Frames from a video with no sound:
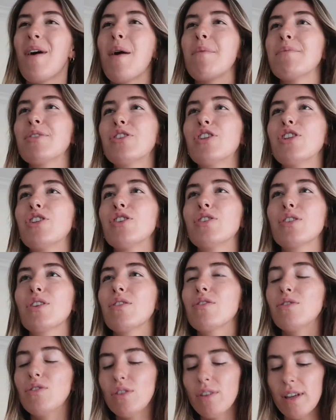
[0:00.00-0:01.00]
mom and she just
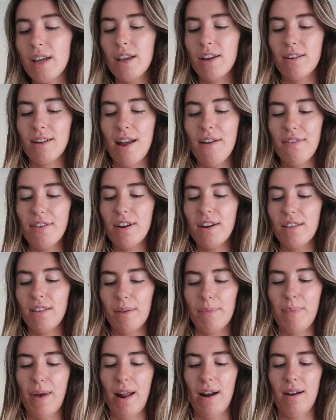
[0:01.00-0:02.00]
goes, Julia, you're never gonna
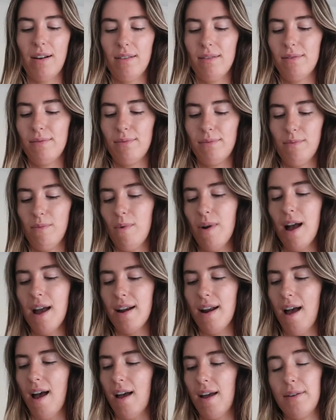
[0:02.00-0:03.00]
look better. Why
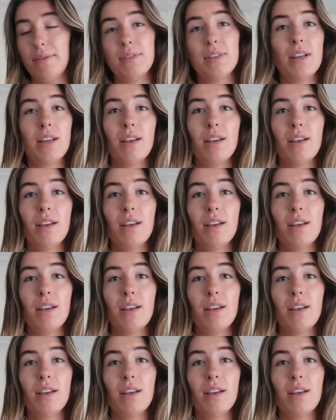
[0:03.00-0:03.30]
not? I was